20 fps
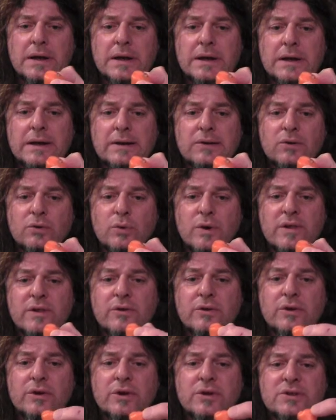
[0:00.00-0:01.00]
and
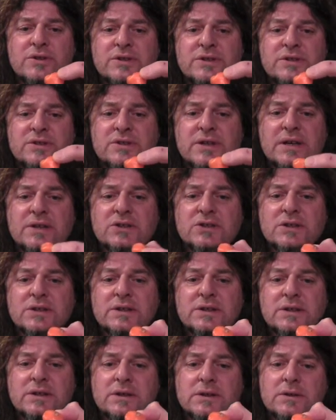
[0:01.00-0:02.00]
whether or not it's
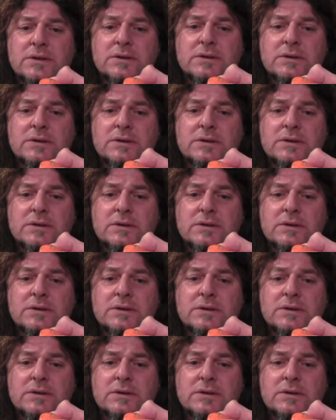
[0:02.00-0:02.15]
actually